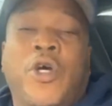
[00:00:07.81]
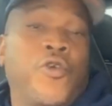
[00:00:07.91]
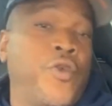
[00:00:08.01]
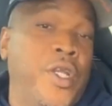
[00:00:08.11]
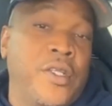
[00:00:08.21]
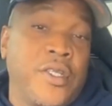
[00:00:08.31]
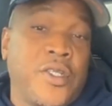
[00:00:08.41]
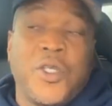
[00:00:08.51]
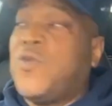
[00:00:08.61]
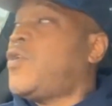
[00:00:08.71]
agree to
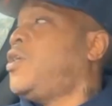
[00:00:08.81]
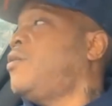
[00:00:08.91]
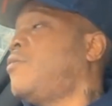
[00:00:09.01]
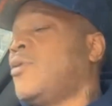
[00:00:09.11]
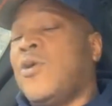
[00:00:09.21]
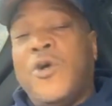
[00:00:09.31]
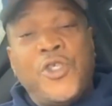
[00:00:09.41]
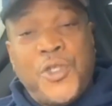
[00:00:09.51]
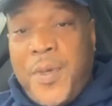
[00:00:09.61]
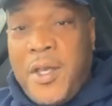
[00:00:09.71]
disagree,
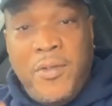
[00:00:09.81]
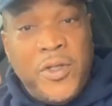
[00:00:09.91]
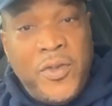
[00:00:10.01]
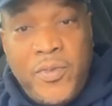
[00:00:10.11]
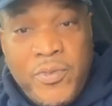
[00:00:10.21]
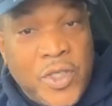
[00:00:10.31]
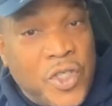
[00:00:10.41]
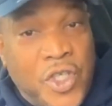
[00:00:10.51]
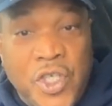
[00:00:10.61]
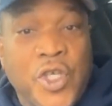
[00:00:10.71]
or you should be able to
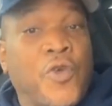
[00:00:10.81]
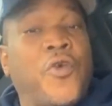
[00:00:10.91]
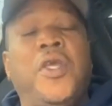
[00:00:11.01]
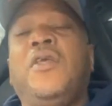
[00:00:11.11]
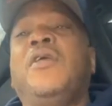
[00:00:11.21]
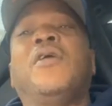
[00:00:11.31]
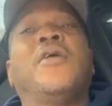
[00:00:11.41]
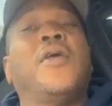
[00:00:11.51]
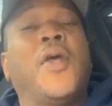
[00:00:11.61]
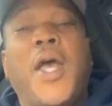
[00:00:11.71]
disagree,
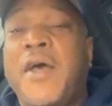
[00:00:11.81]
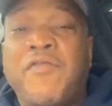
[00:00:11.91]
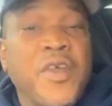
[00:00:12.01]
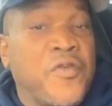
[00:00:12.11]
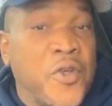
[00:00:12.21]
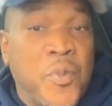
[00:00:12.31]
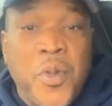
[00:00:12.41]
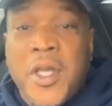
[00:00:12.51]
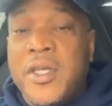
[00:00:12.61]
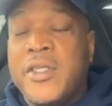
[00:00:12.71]
have different
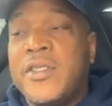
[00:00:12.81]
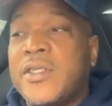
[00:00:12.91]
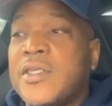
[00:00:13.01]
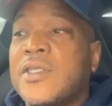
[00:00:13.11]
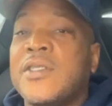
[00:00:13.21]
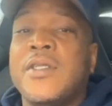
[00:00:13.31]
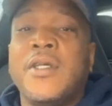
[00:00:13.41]
opinions,